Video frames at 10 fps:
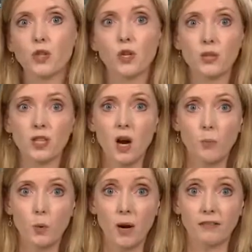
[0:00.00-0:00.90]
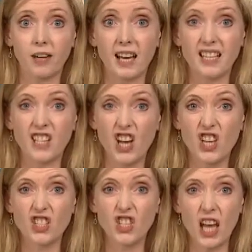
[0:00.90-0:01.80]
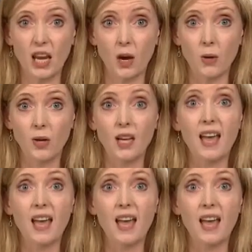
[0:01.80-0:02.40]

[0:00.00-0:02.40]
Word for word: to your sample buffer it turns yellow,